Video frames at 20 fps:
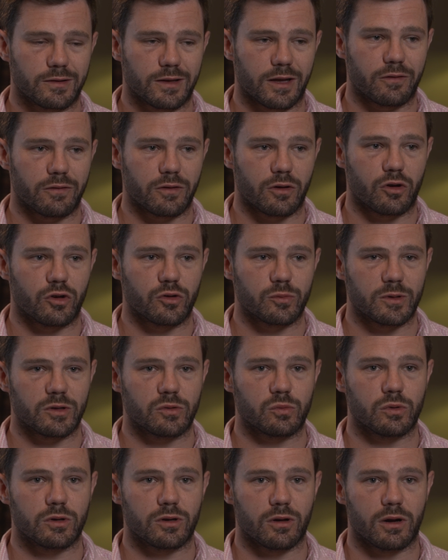staff at the
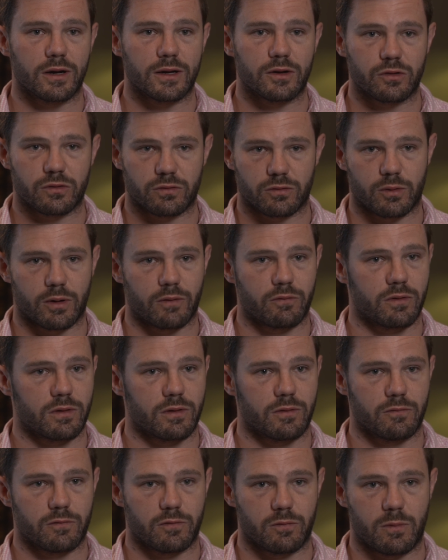hospice will guide us through
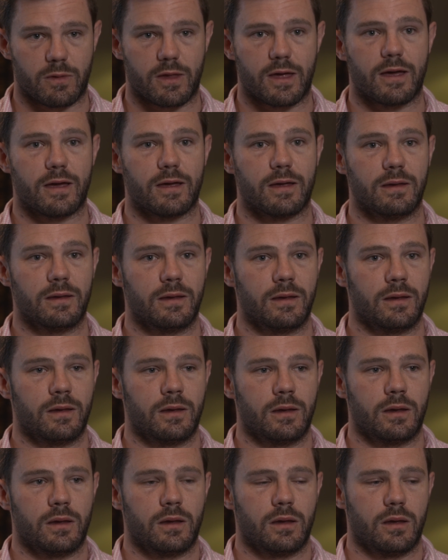everything from there,
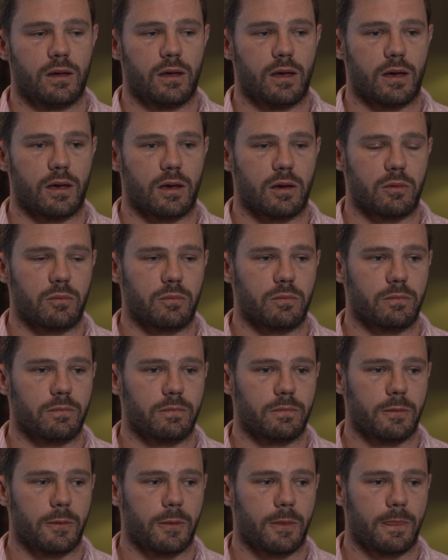
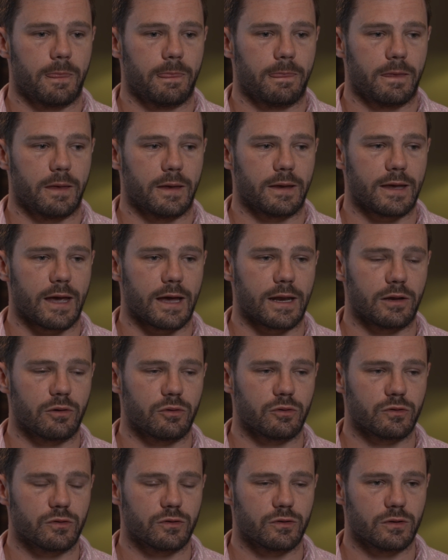again, it
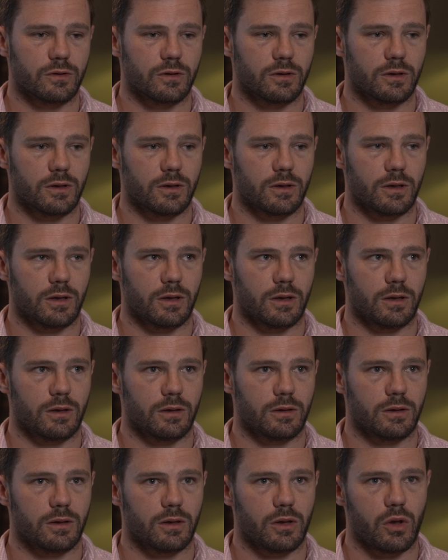was,
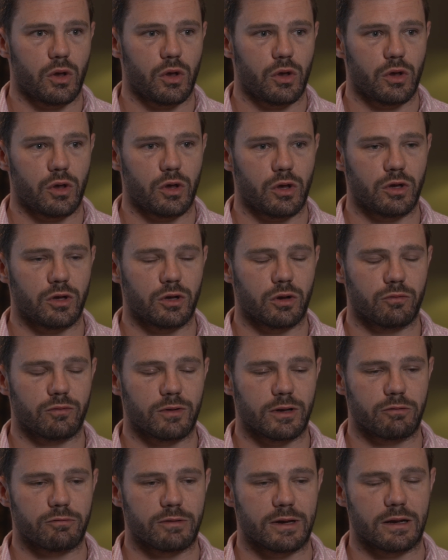you don't
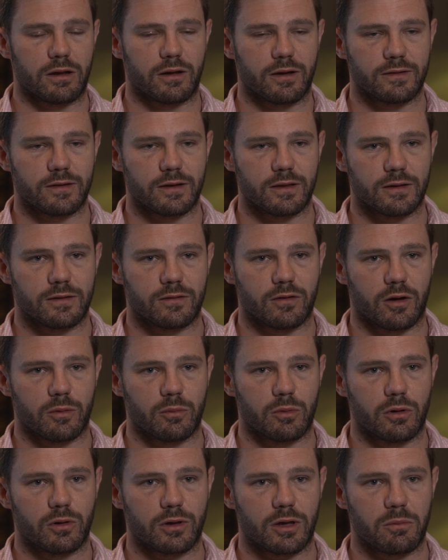really realise it at the time,
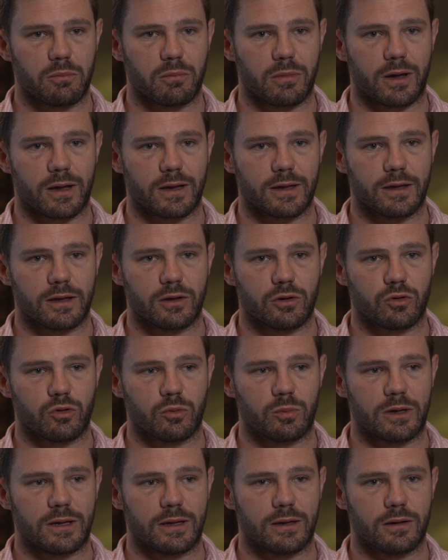but looking back, it could
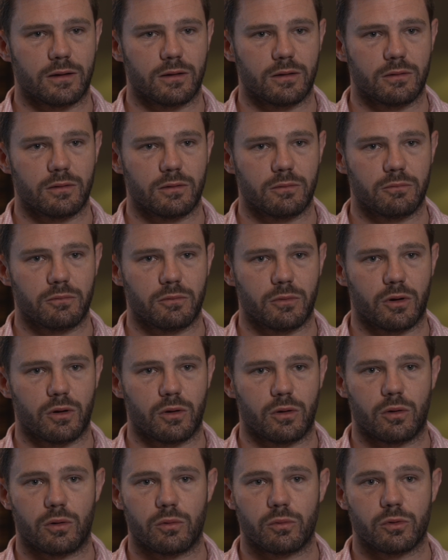have been
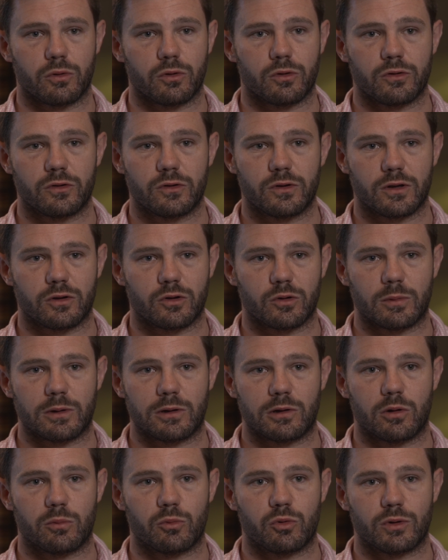a lot worse. It could have been
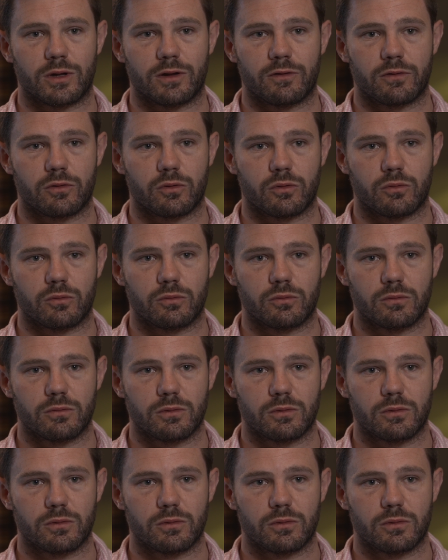a lot more difficult.